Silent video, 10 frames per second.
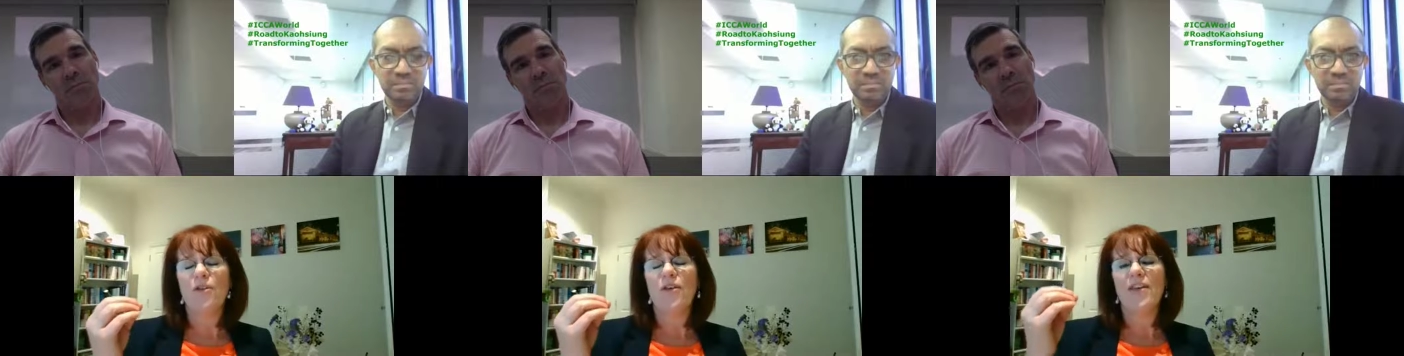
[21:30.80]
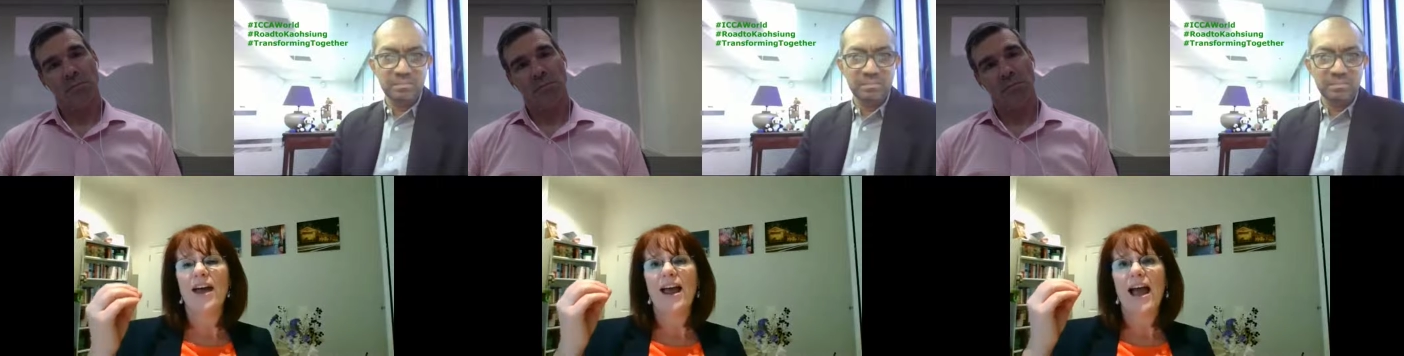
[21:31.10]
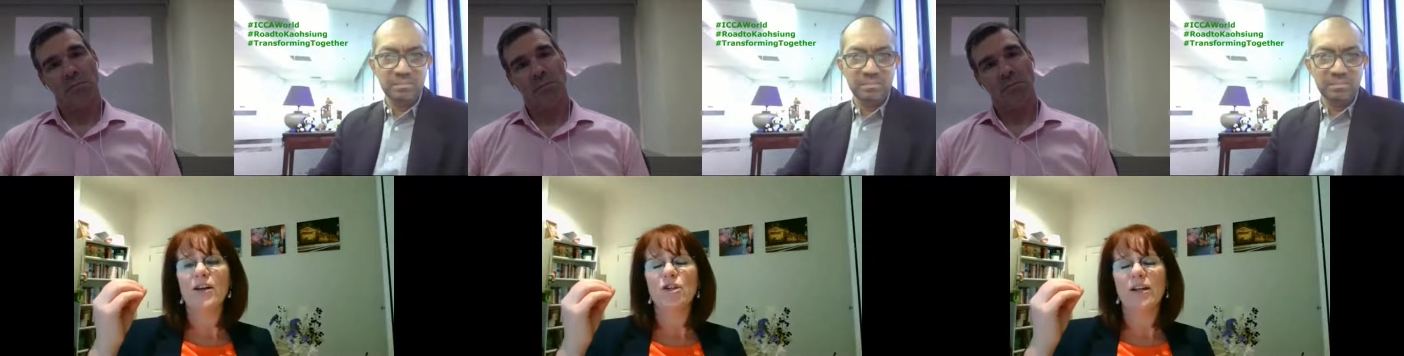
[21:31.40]
Speaker 1: that they
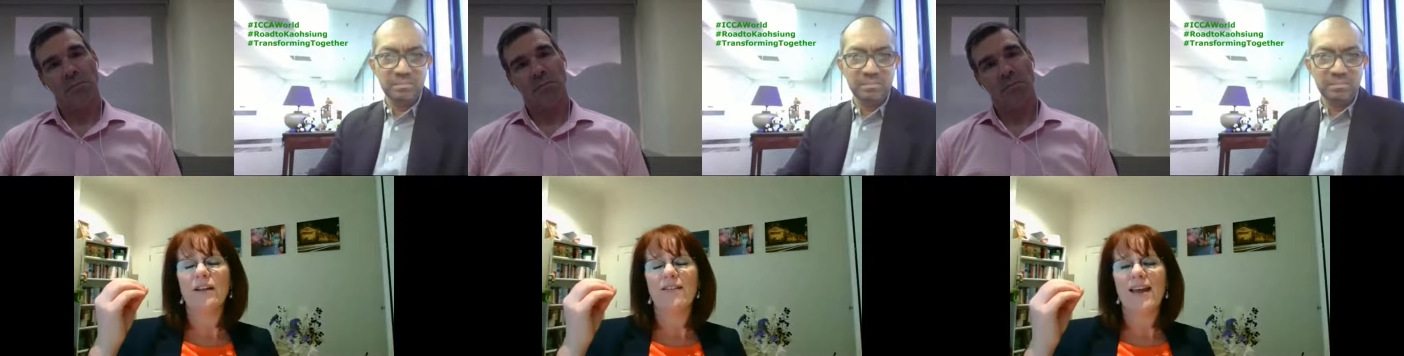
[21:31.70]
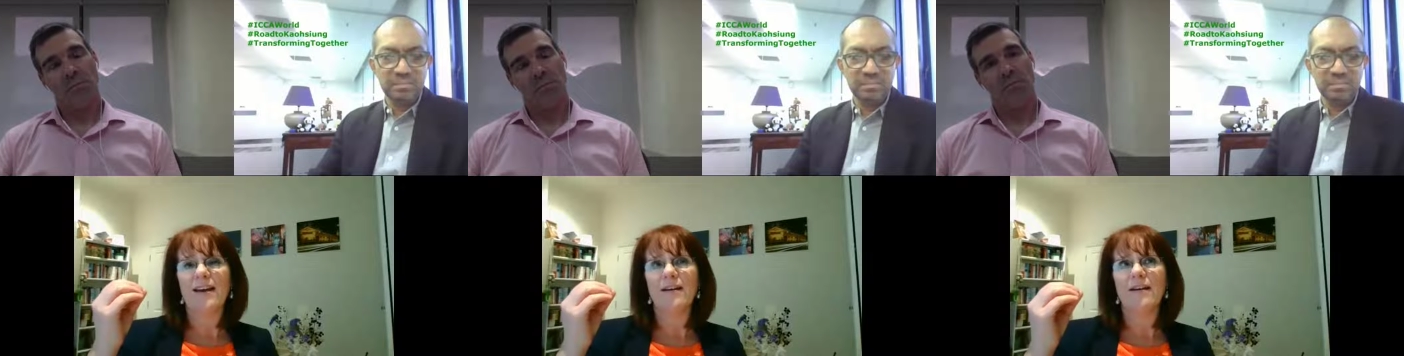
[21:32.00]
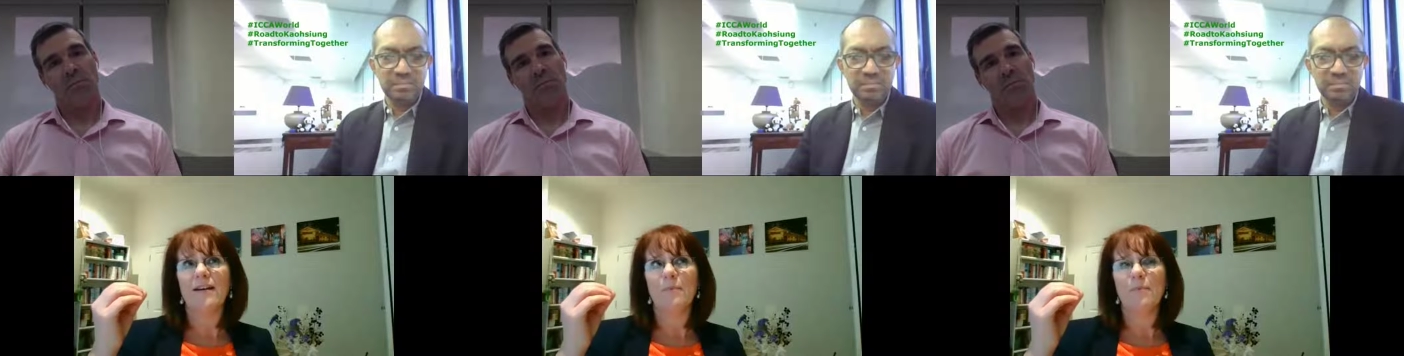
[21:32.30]
actually
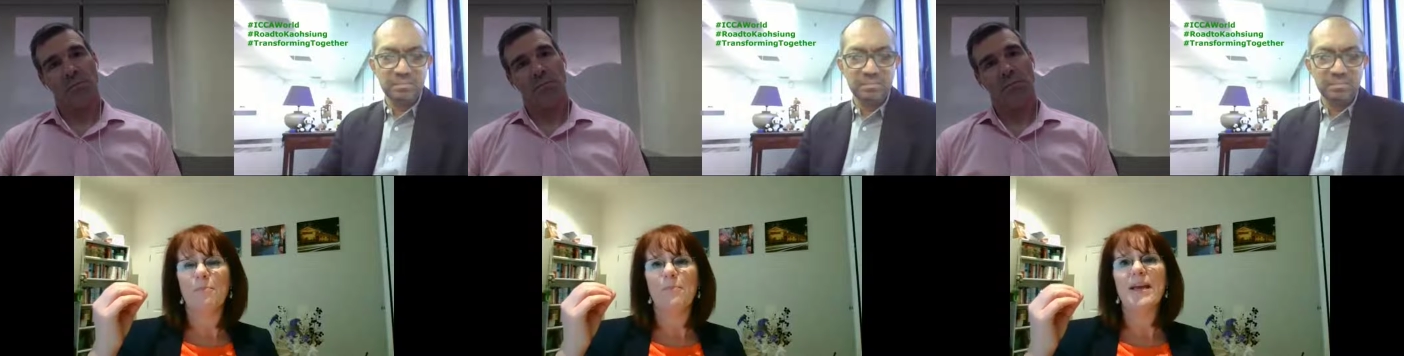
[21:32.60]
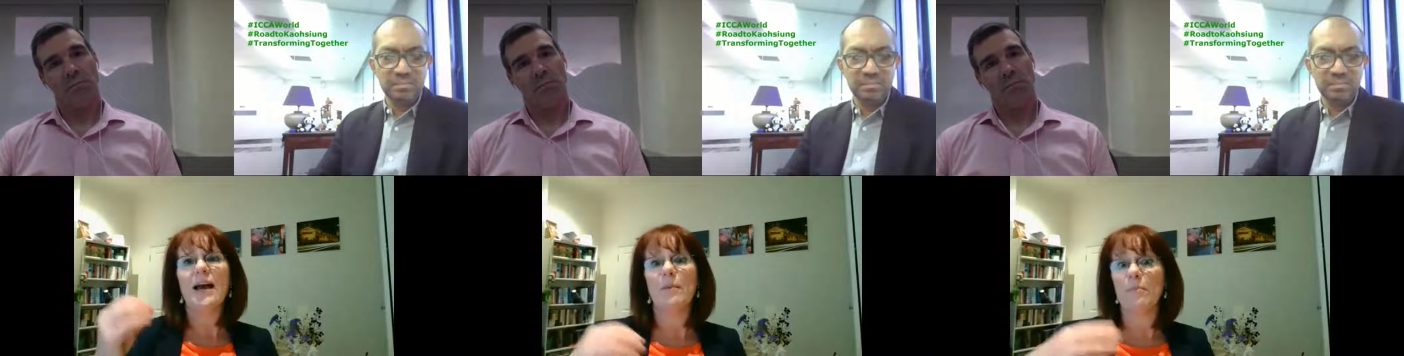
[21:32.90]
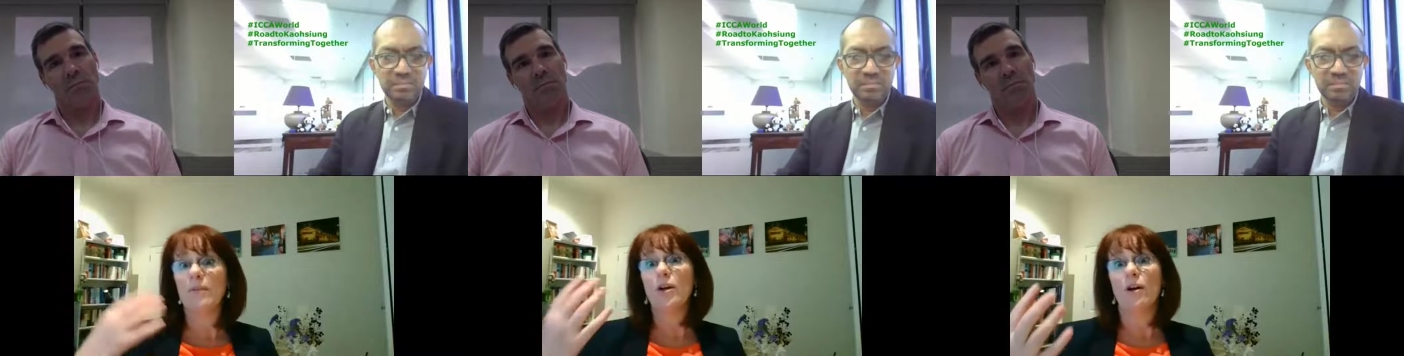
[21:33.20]
then
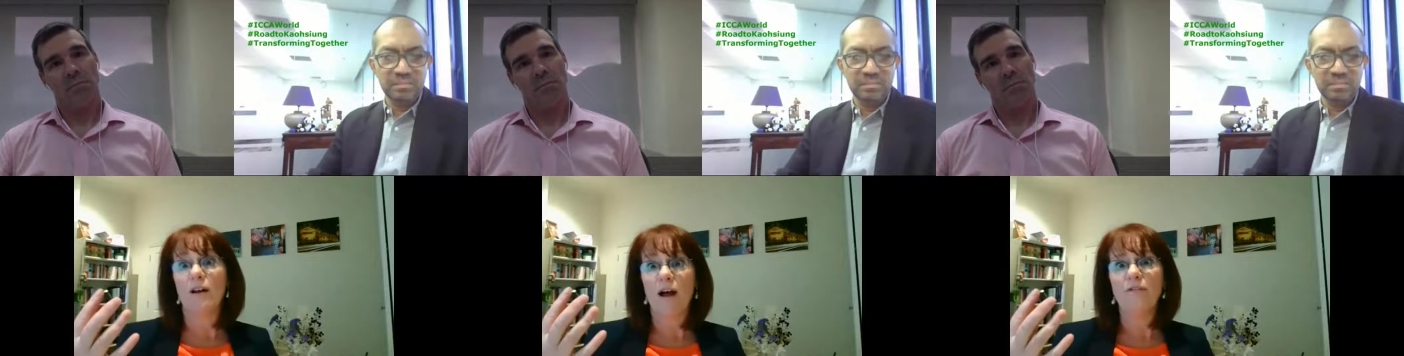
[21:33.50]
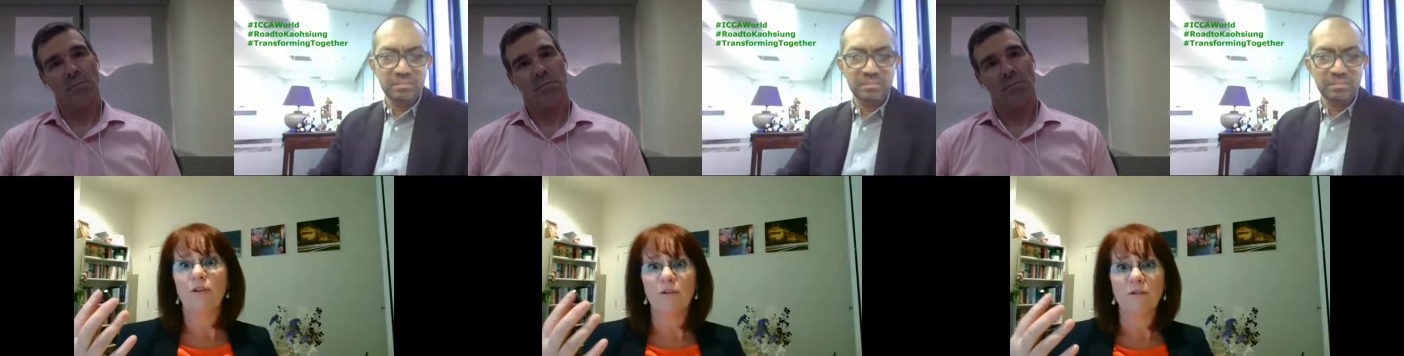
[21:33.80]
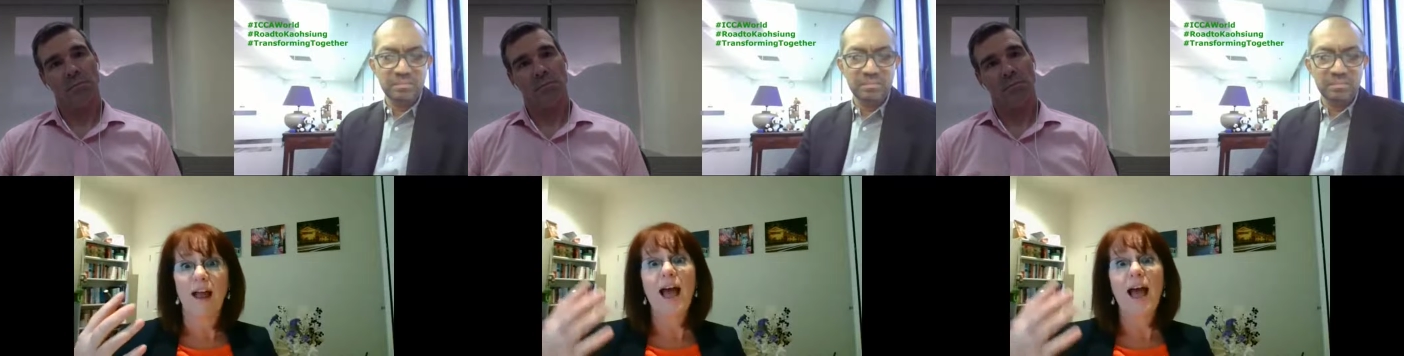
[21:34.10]
become you know lifelong